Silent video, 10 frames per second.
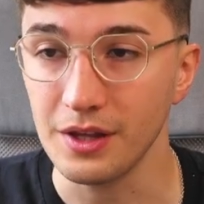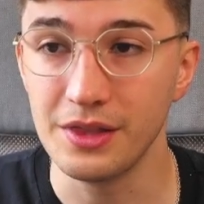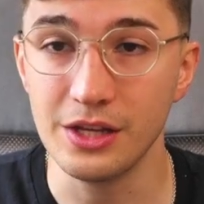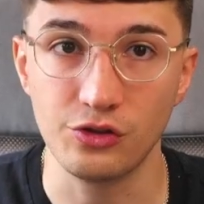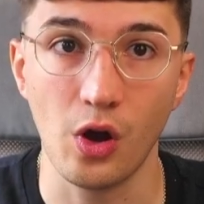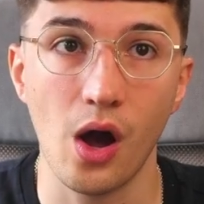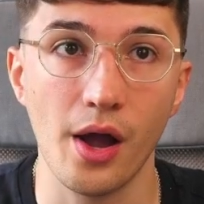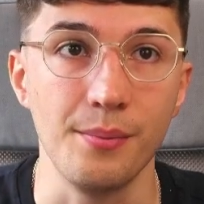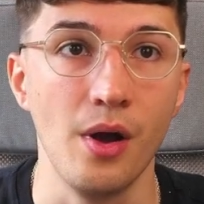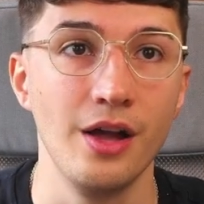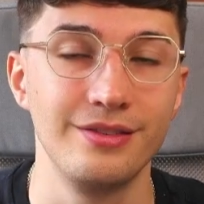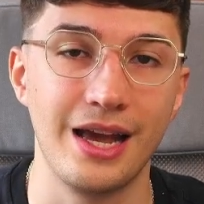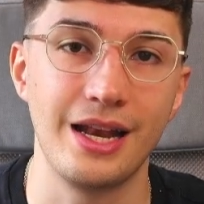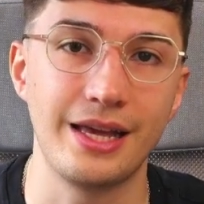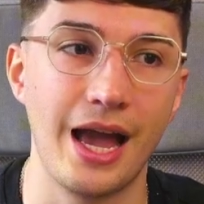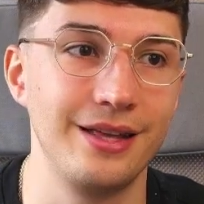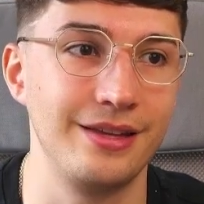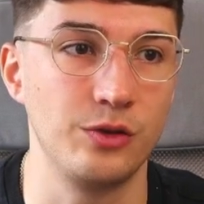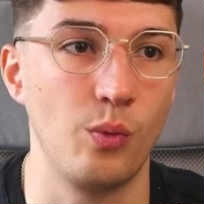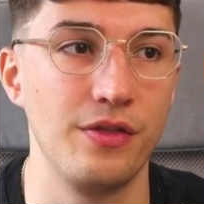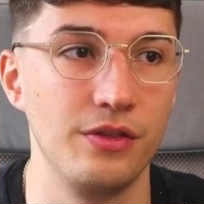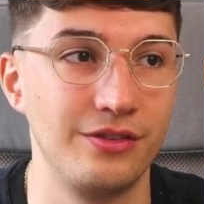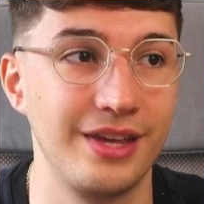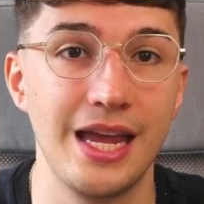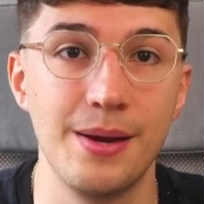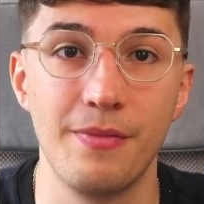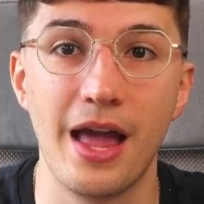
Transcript: This time, delegate is when the team,